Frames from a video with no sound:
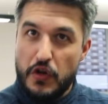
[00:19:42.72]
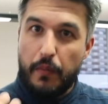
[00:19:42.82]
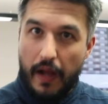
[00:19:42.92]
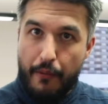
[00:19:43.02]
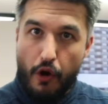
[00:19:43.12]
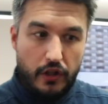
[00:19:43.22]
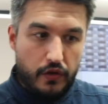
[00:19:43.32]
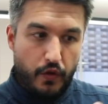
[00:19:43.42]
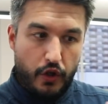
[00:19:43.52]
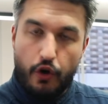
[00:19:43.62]
you apply product
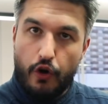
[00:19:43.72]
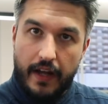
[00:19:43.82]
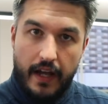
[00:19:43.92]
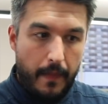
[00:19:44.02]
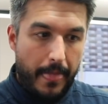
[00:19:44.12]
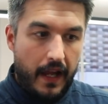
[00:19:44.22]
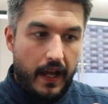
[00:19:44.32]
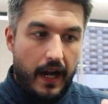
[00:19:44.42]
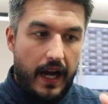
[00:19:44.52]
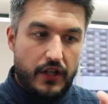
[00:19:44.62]
through the corner
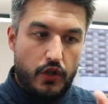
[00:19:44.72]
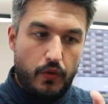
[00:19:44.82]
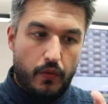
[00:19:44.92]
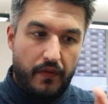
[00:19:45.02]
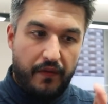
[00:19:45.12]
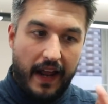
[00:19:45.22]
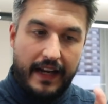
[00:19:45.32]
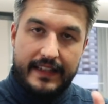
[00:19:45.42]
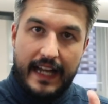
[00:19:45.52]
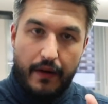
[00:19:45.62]
and you
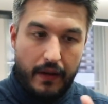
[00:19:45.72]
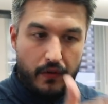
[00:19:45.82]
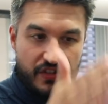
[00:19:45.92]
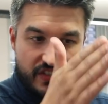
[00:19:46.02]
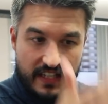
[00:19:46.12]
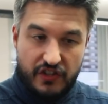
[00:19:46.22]
flatten it down, it will sit